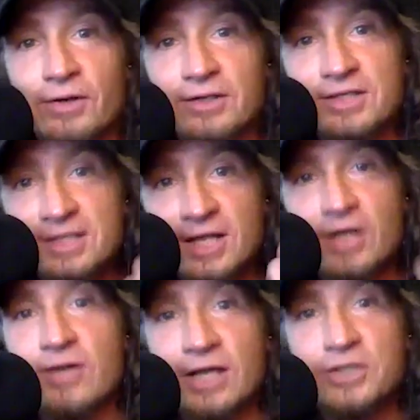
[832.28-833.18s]
There's none
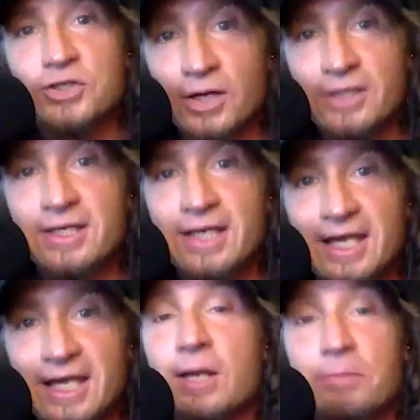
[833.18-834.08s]
of that junk
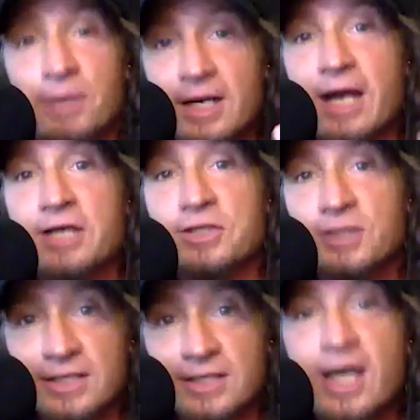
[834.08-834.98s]
in it, but it
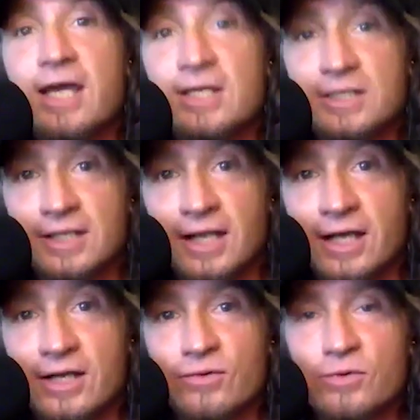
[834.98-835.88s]
actually tastes like root